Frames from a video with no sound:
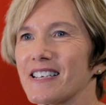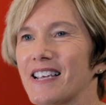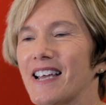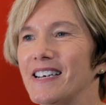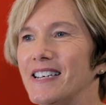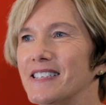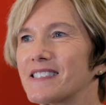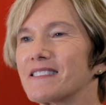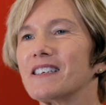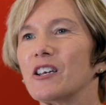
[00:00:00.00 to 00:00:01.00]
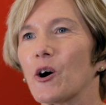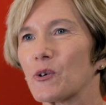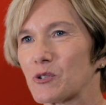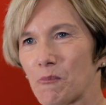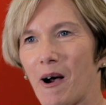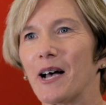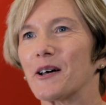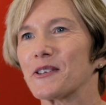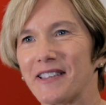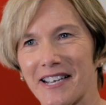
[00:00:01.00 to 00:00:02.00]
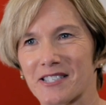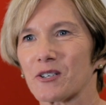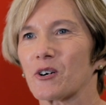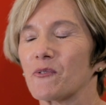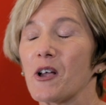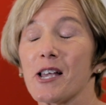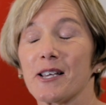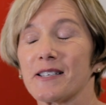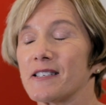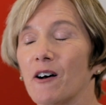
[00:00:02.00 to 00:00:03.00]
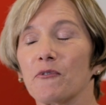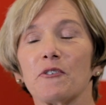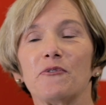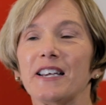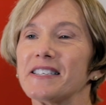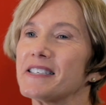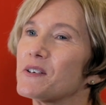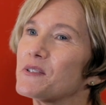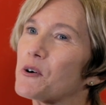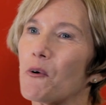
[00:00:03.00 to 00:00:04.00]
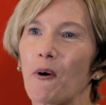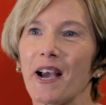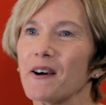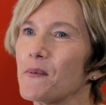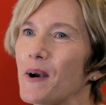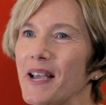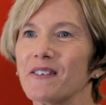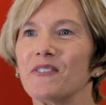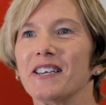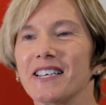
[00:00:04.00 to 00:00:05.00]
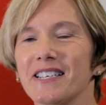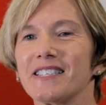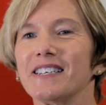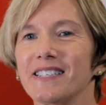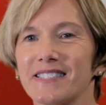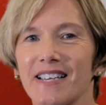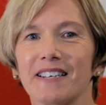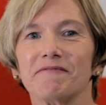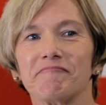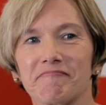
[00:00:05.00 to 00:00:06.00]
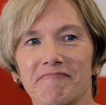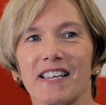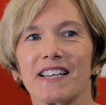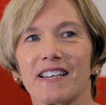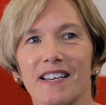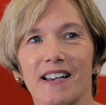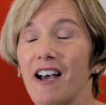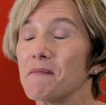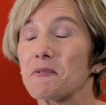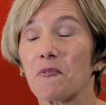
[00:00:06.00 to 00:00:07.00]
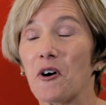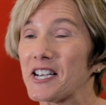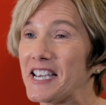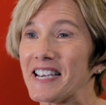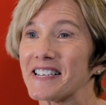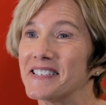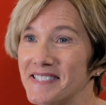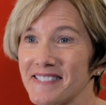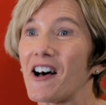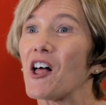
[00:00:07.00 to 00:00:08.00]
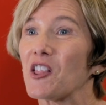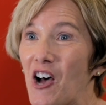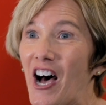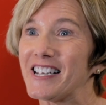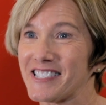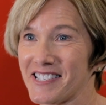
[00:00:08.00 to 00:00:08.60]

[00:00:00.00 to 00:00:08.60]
And he, smiled in that sort of self-effacing, quiet way of his, and he said, "I've been walking a lot."